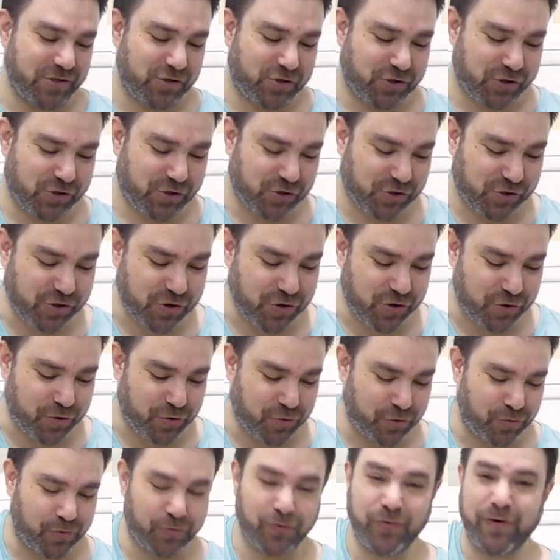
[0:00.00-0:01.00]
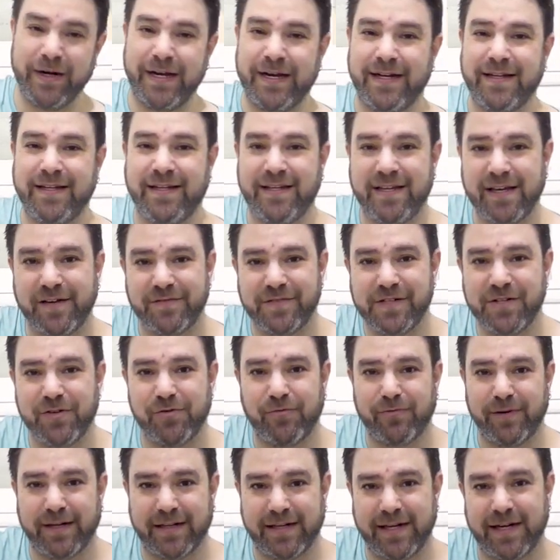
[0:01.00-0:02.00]
So it gives
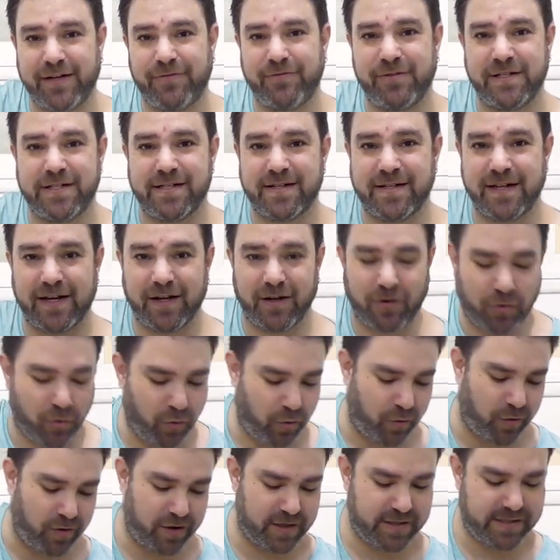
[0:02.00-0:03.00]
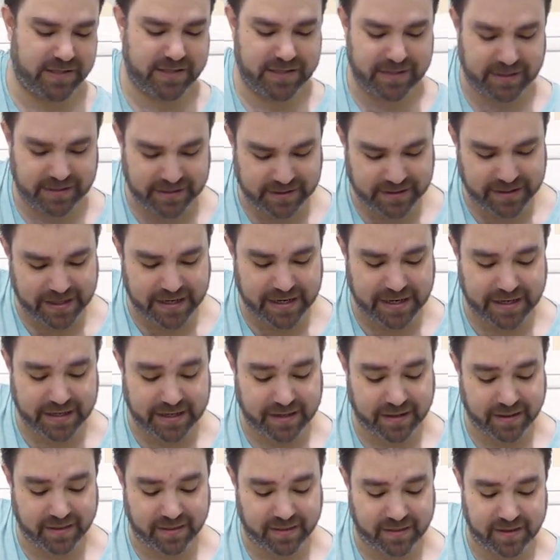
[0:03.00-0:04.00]
you really interesting chords
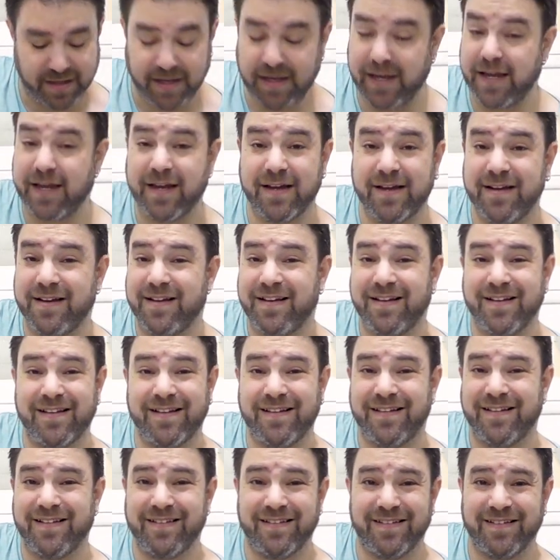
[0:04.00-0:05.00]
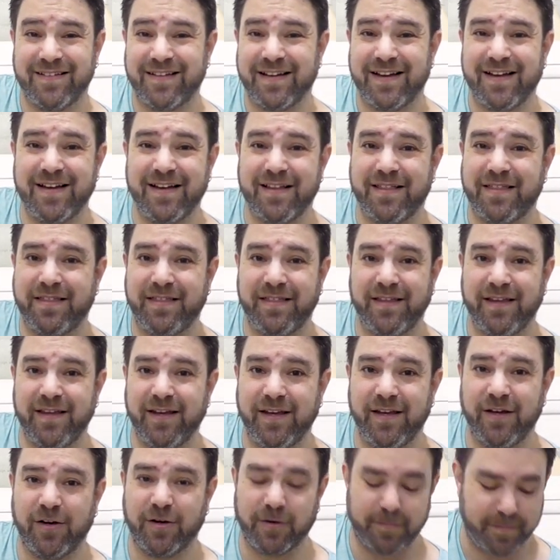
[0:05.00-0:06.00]
like the
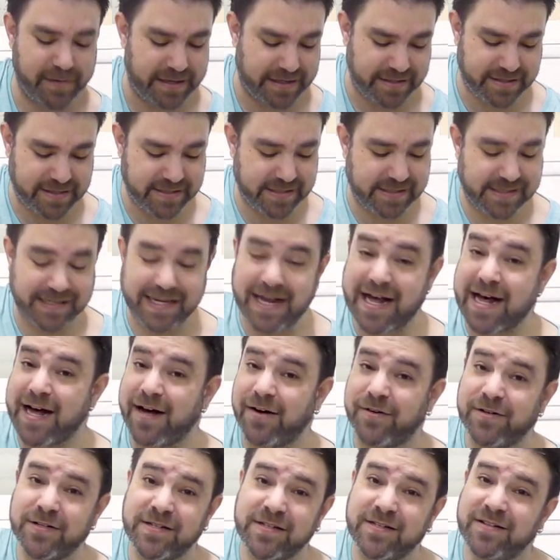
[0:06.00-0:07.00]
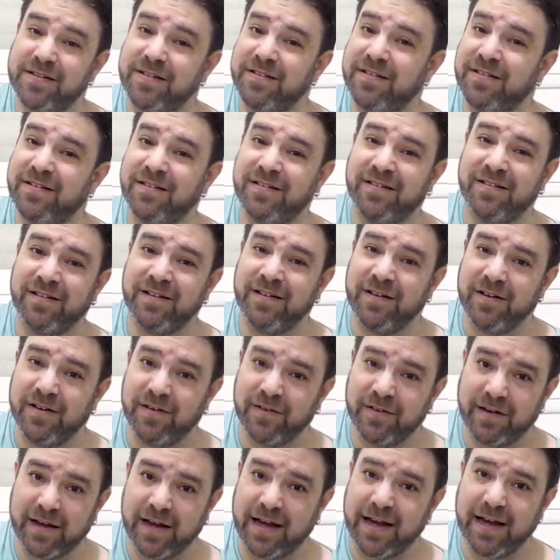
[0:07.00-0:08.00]
augmented sounds,
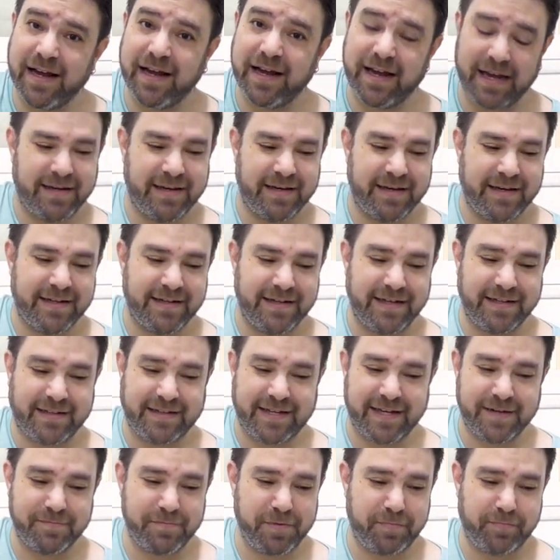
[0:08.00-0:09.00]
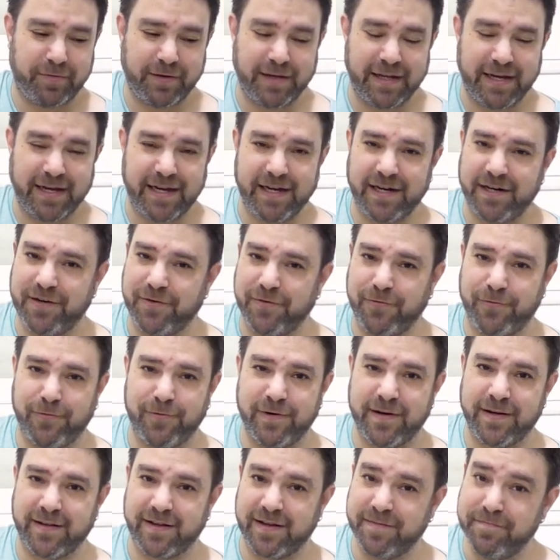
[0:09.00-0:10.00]
okay, and it can be played
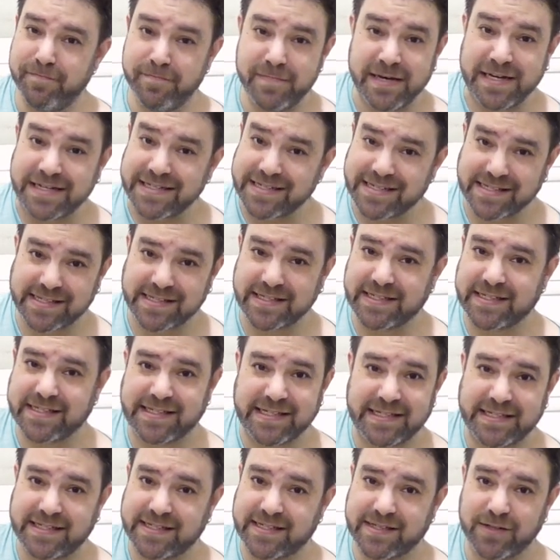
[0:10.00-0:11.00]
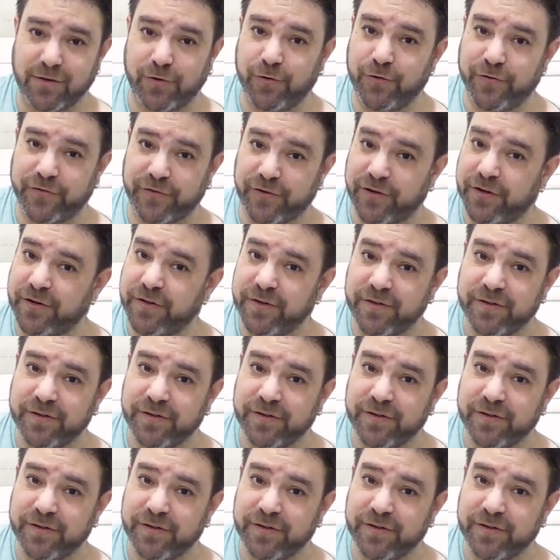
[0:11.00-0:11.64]
with immense success over